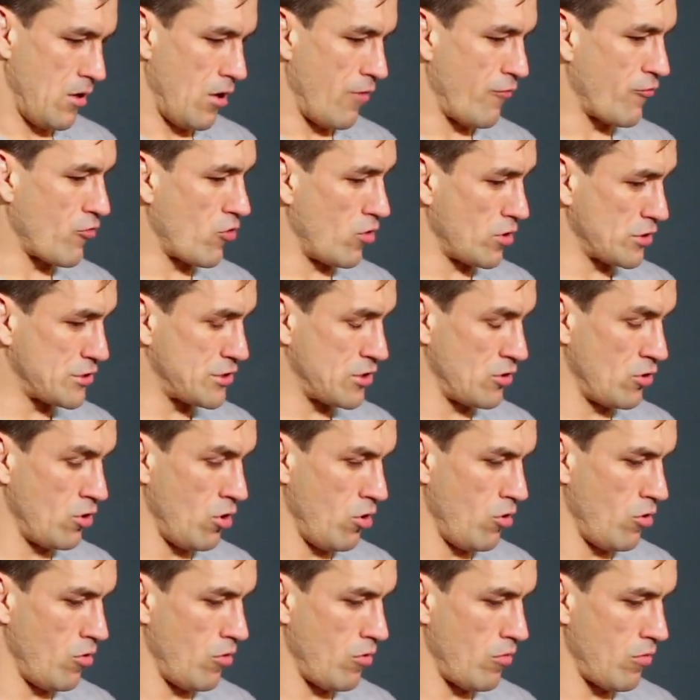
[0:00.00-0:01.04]
of course, you
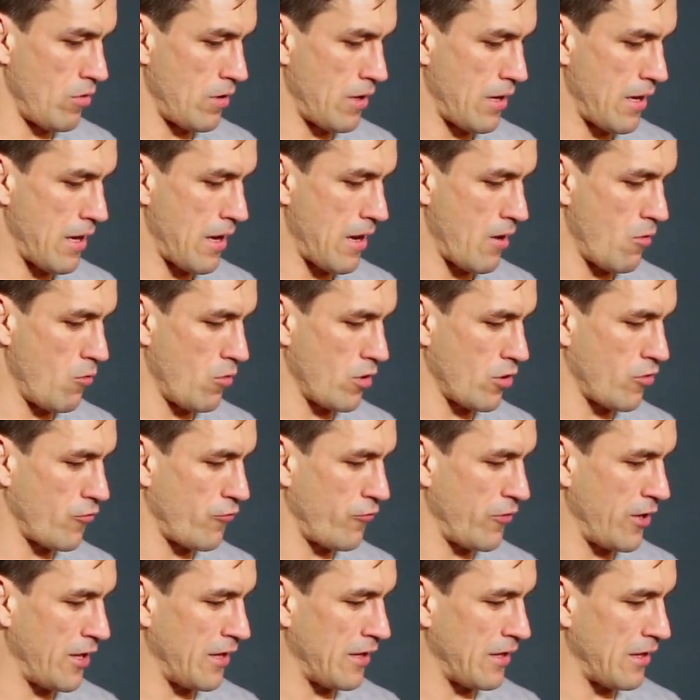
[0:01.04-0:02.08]
know, I was
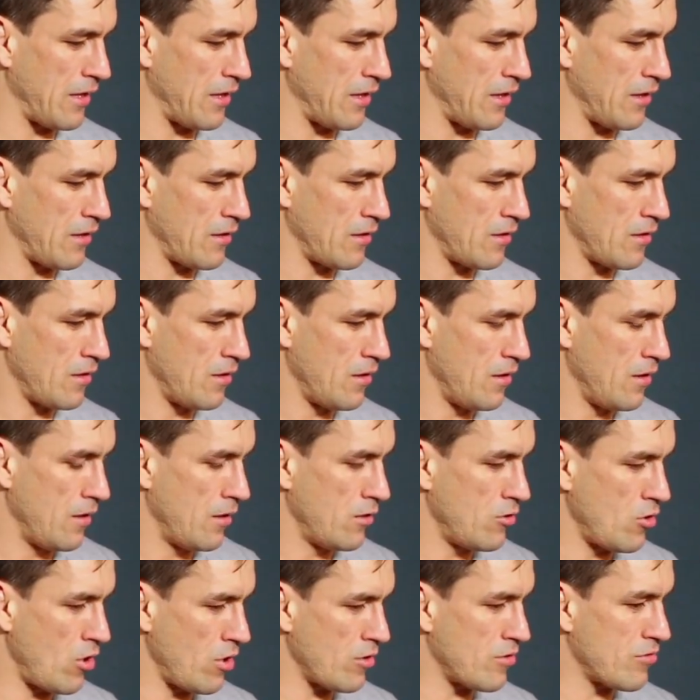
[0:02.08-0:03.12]
thinking,
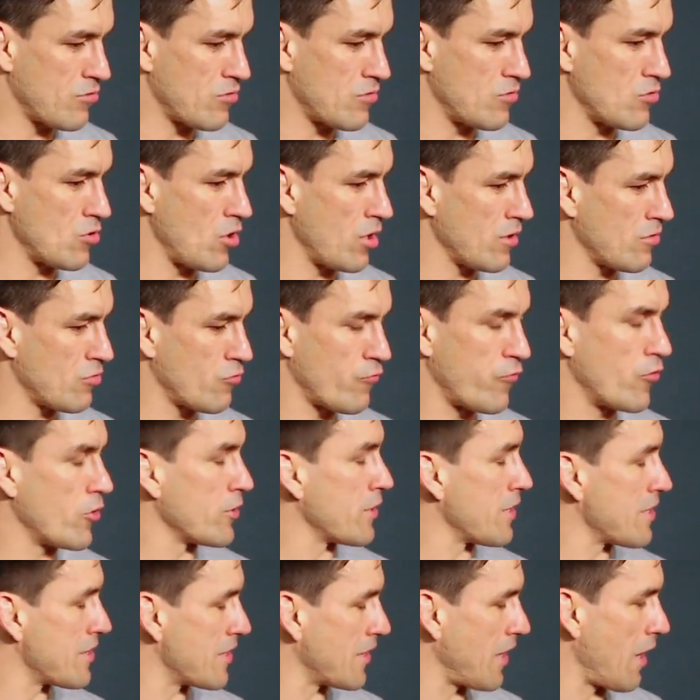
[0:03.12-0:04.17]
not not
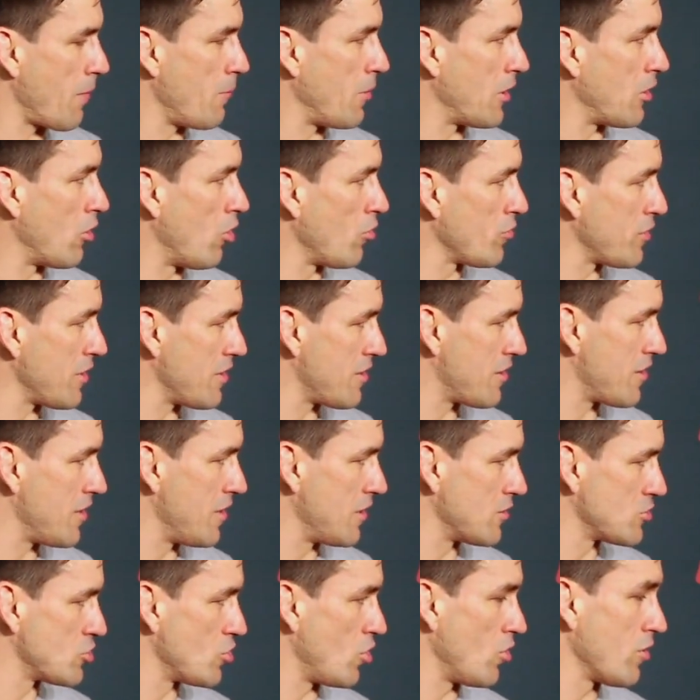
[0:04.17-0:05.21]
for this camp, but all these
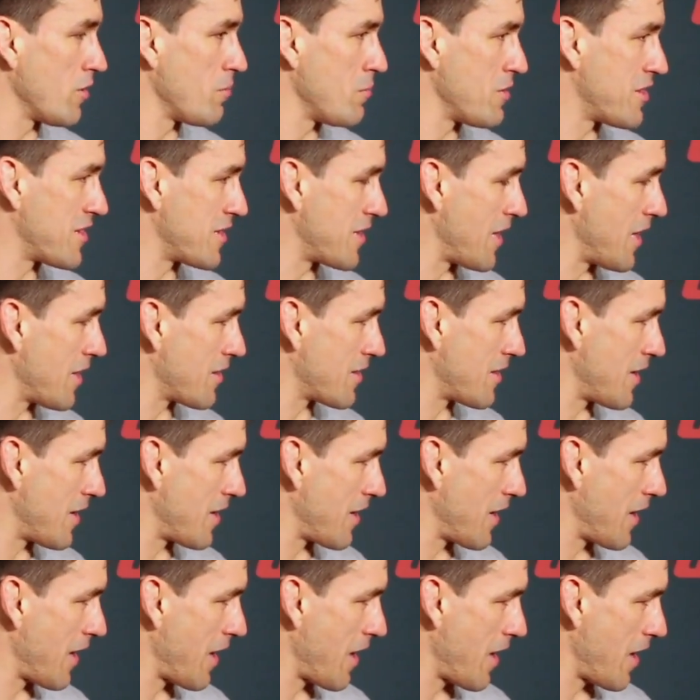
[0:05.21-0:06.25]
years, all the mistakes
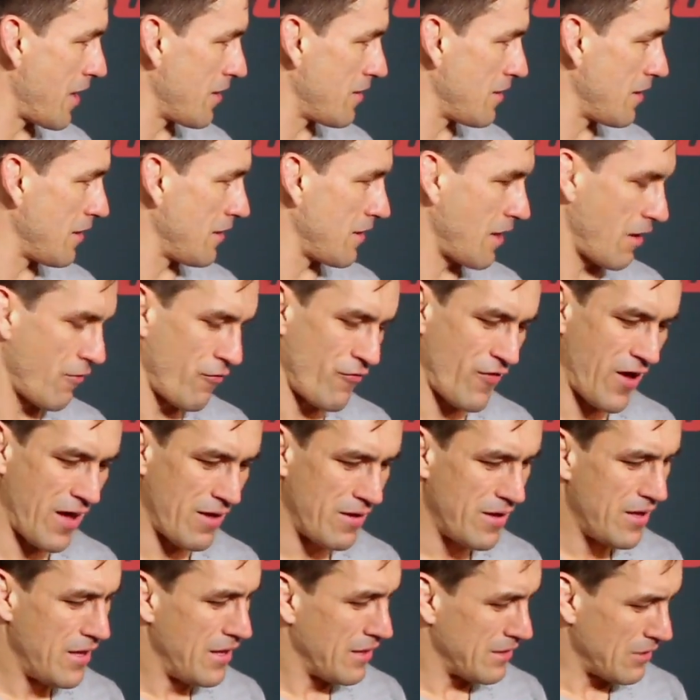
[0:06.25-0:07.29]
that I had in that
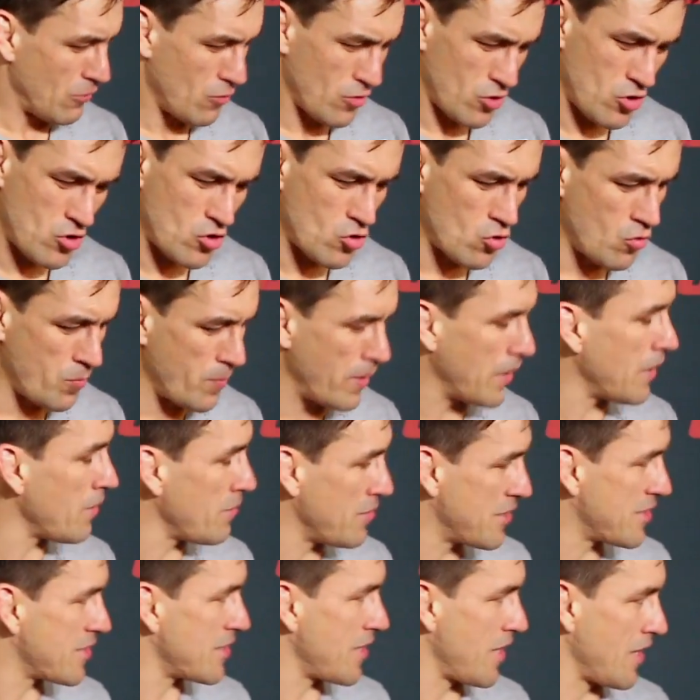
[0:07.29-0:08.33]
fight. There was so many
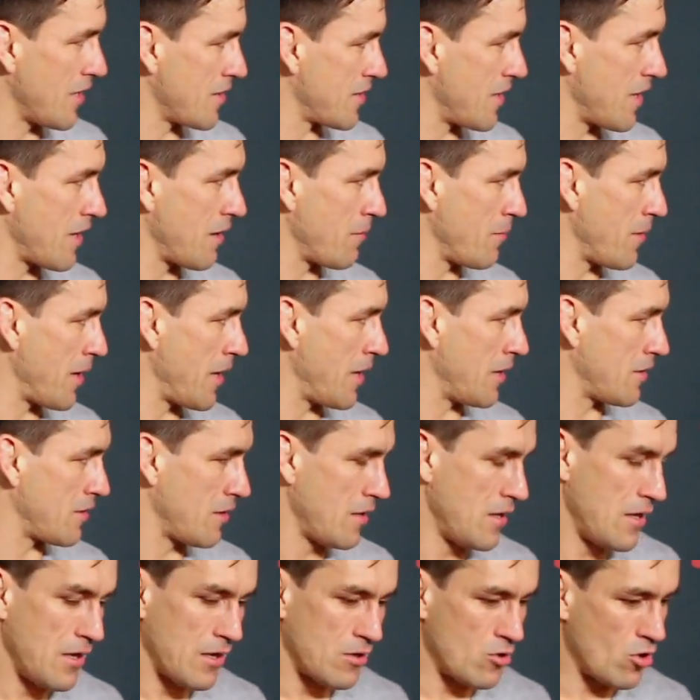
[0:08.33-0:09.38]
mistakes that I made,
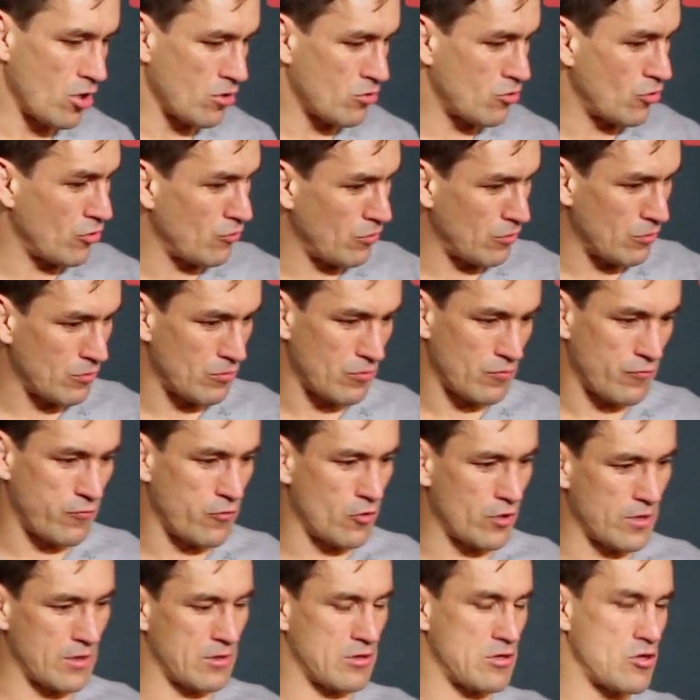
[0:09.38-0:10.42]
not
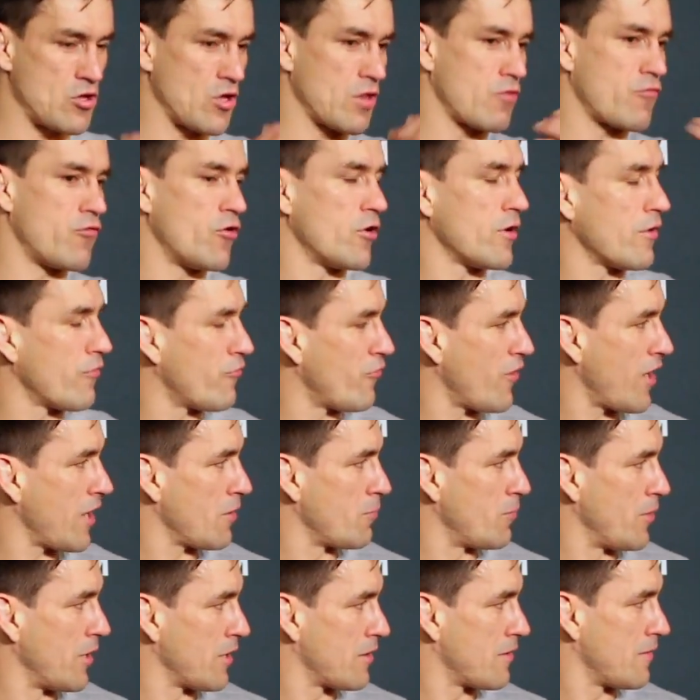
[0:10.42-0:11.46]
for just for the
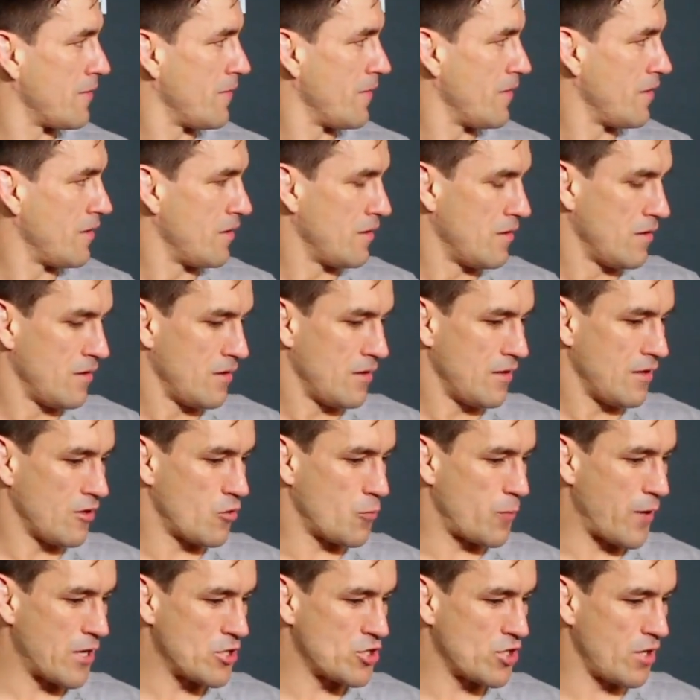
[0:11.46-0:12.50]
fight, but
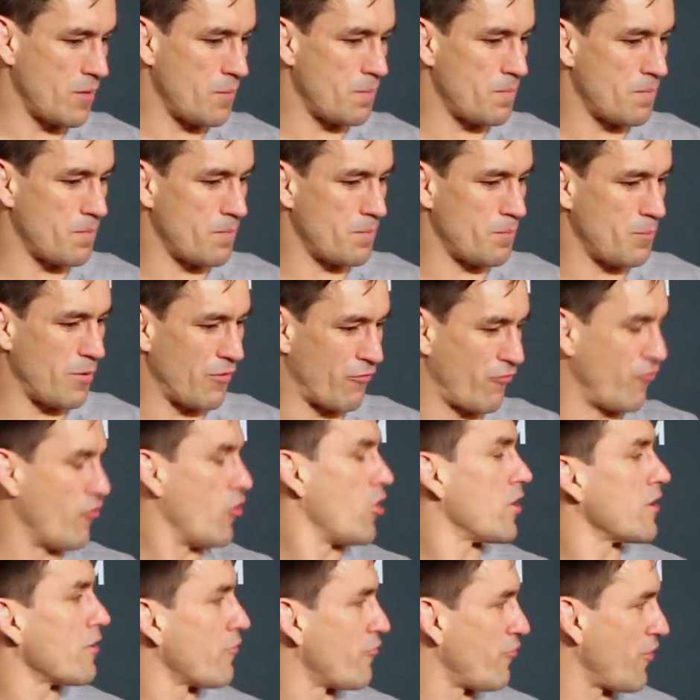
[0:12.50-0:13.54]
especially
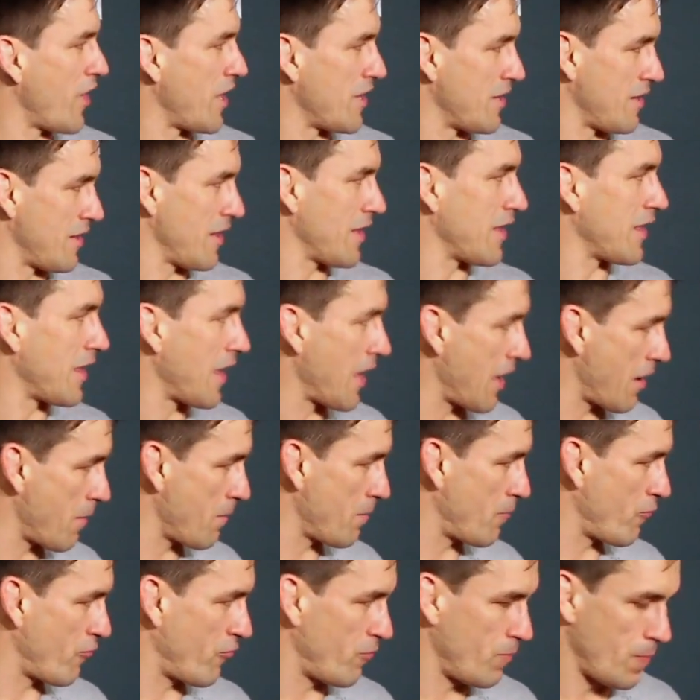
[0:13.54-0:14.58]
before the fight in the
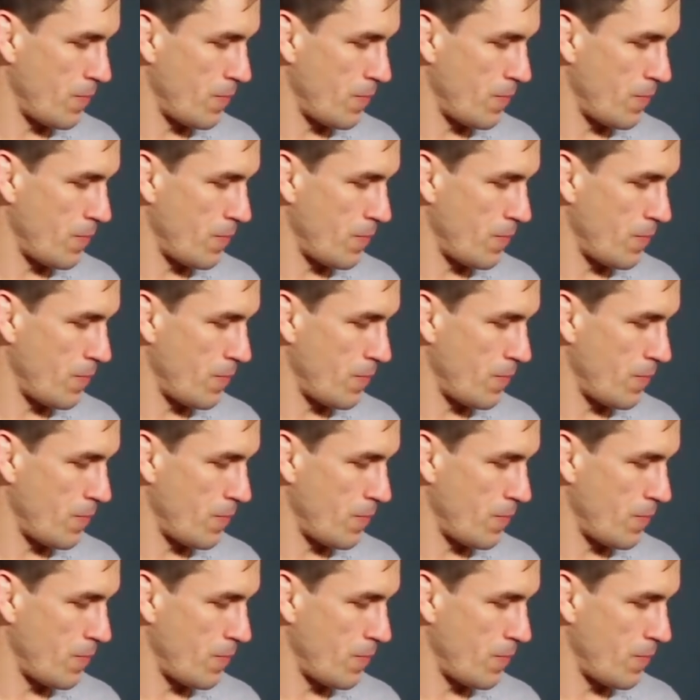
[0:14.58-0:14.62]
camp,